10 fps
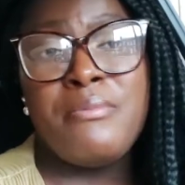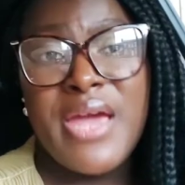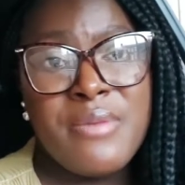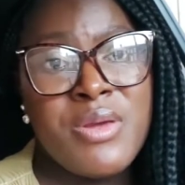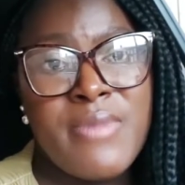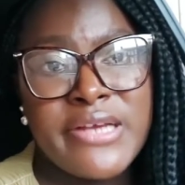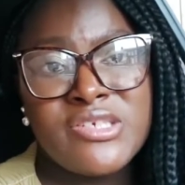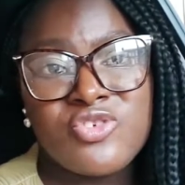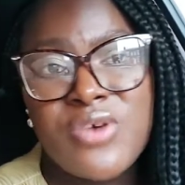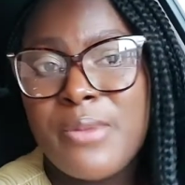maybe my
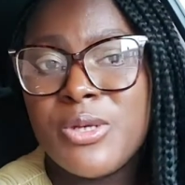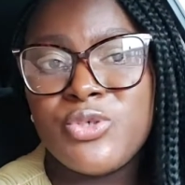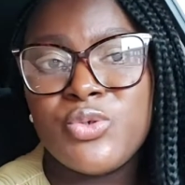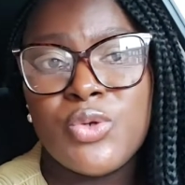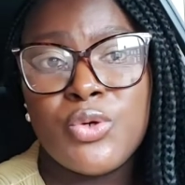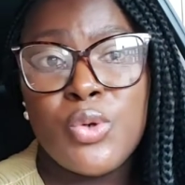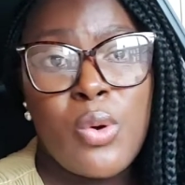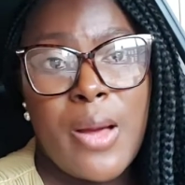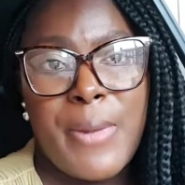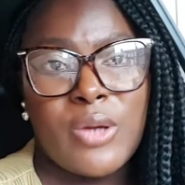subscribers do not
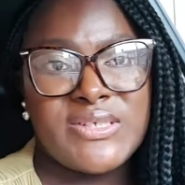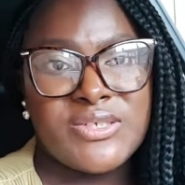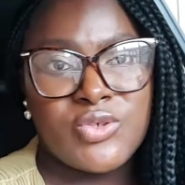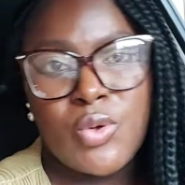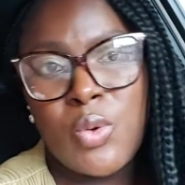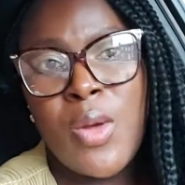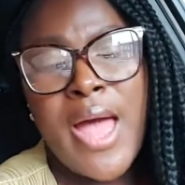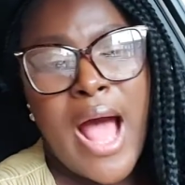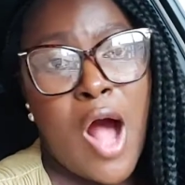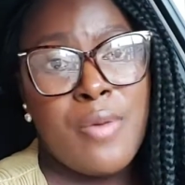know about it, so
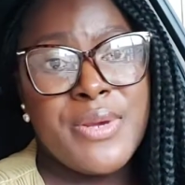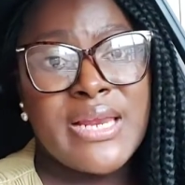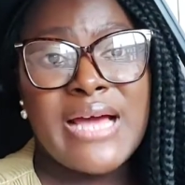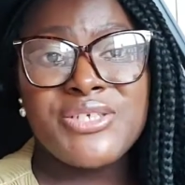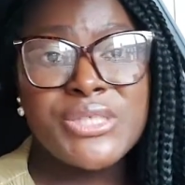I'll be glad.